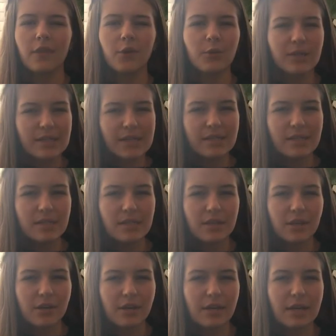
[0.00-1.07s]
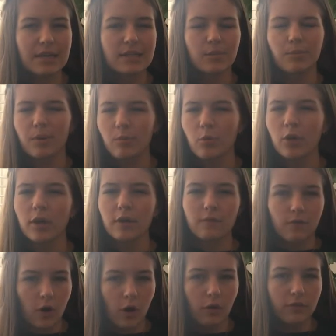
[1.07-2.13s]
The quintessence theory is a bit more
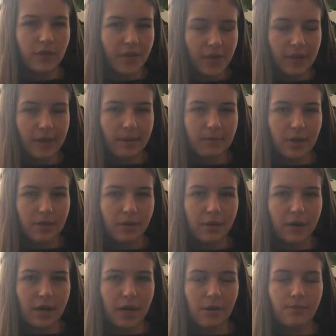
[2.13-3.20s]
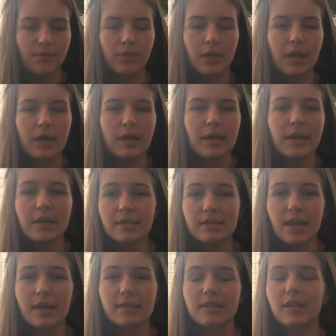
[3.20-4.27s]
involved than the lambda theory. It
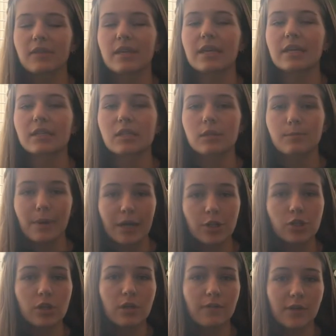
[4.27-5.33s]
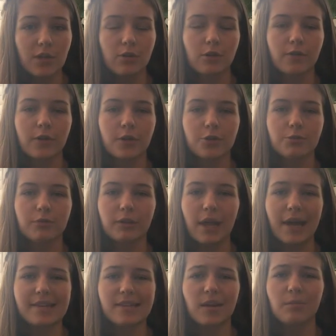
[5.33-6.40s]
says that the expansion of the universe
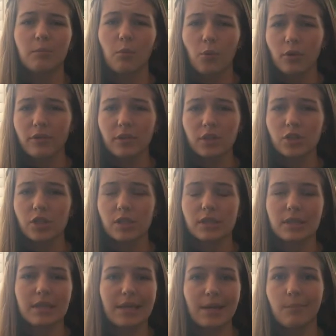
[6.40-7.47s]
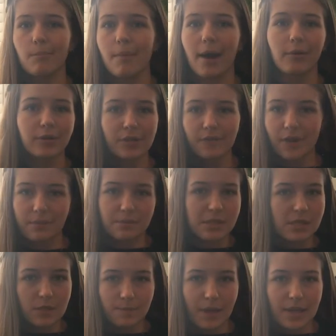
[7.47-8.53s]
relies on more than just the amount of
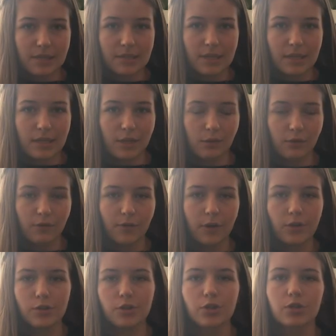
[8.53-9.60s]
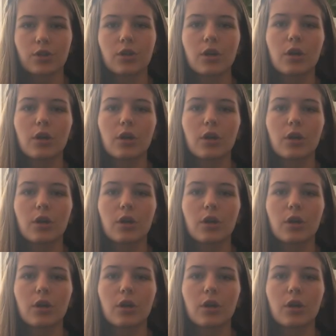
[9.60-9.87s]
empty space in the universe.